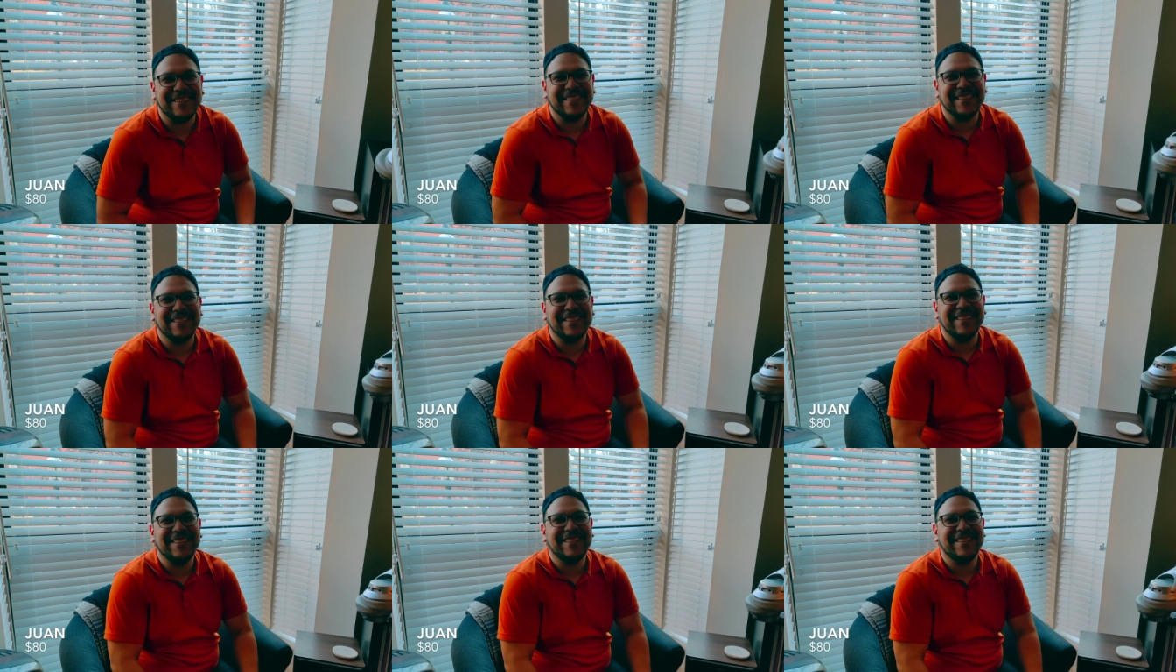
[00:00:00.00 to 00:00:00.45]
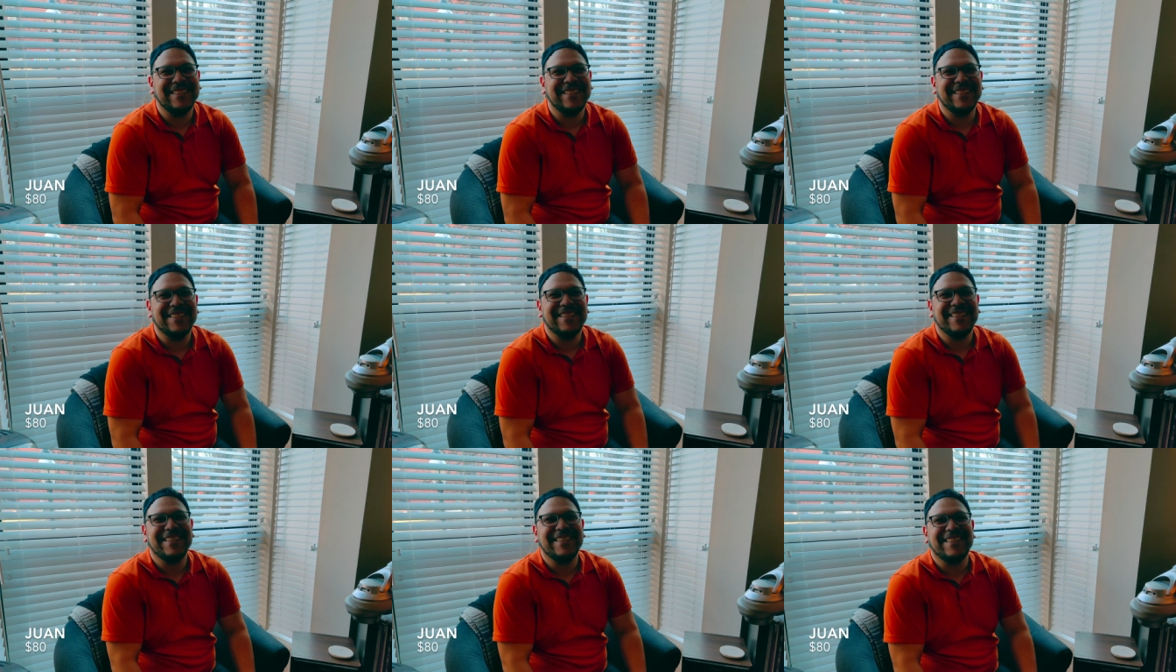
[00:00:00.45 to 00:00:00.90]
Okay.
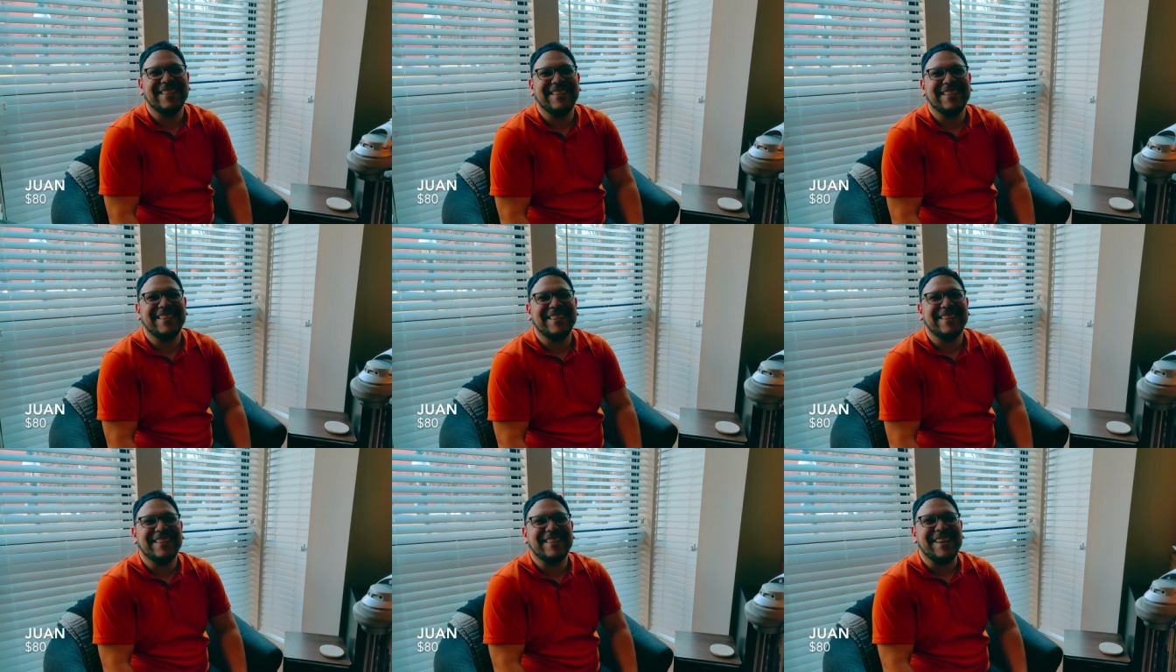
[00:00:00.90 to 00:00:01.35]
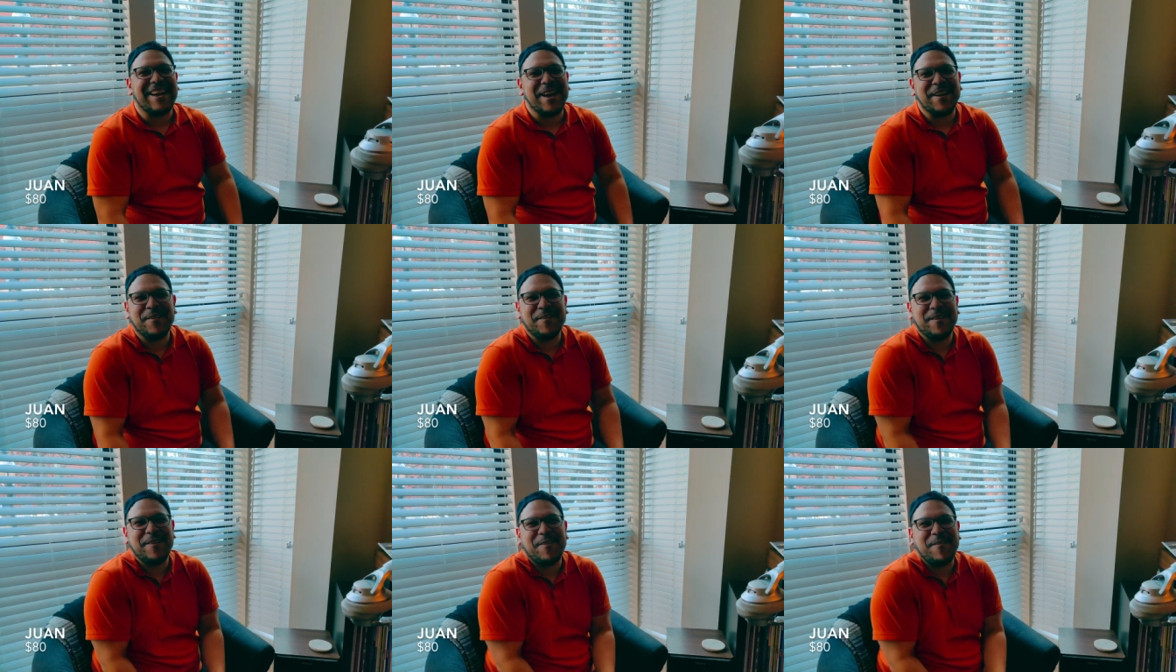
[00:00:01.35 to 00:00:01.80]
Okay. So I
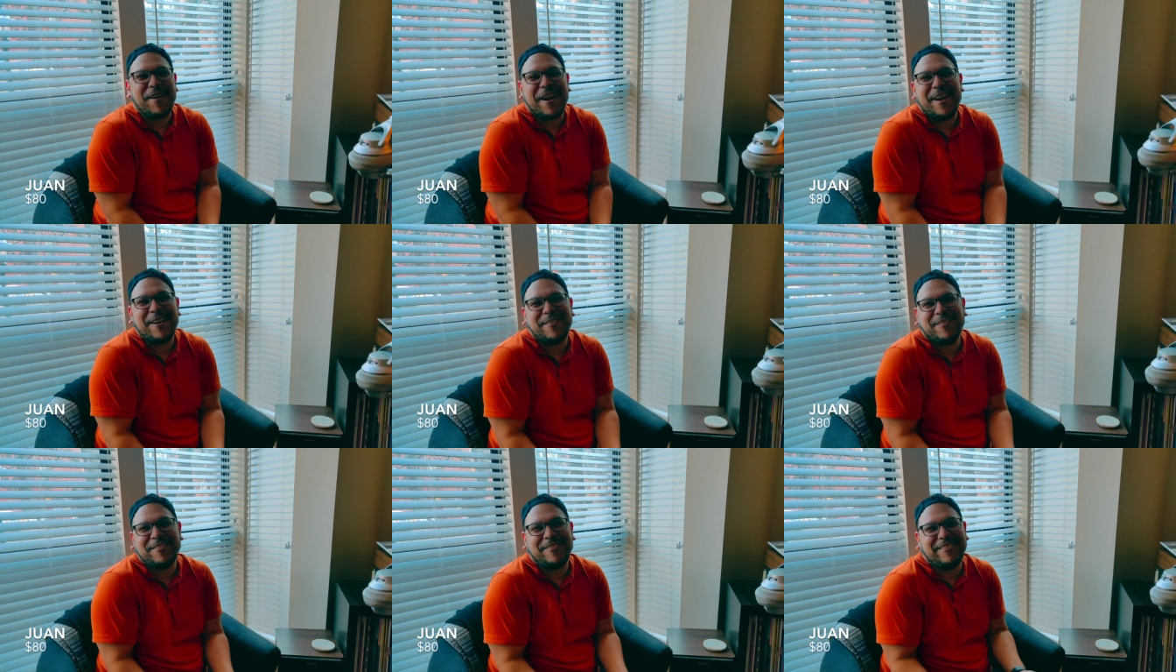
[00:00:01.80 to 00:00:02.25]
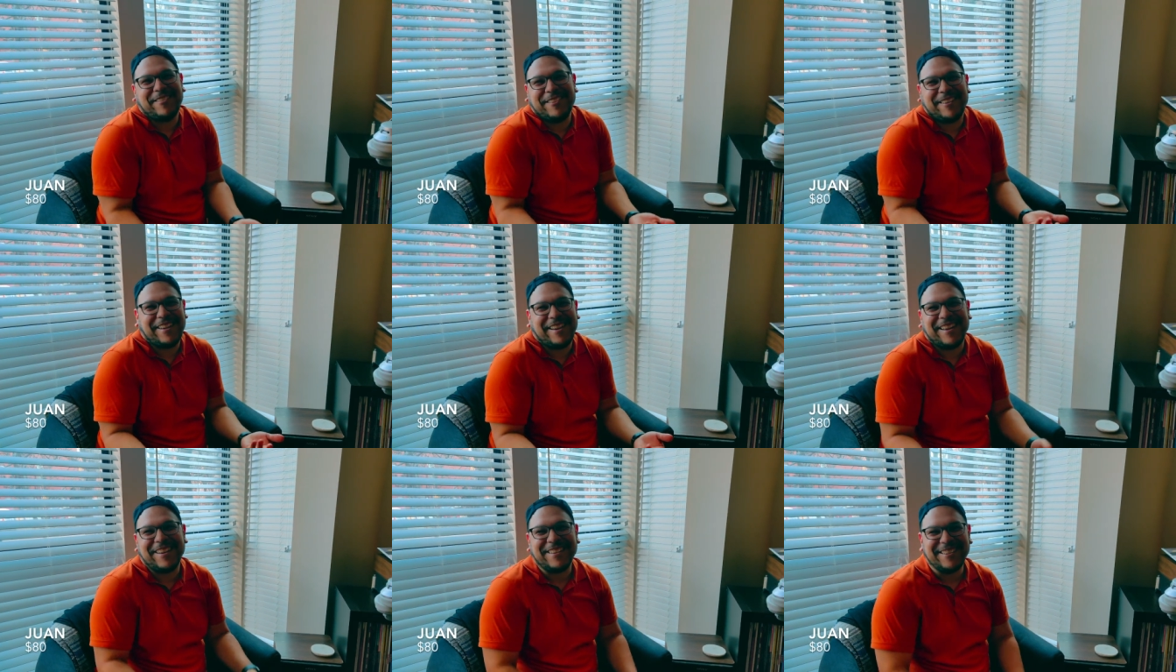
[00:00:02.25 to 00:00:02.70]
don't know. I
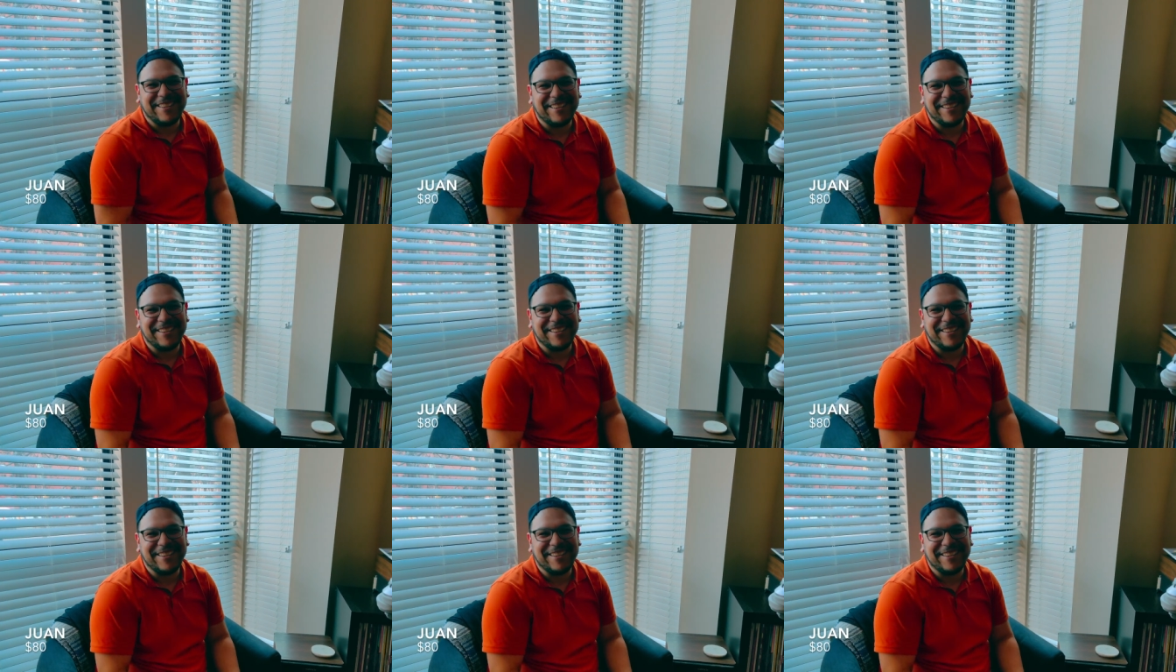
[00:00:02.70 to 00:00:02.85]
yeah.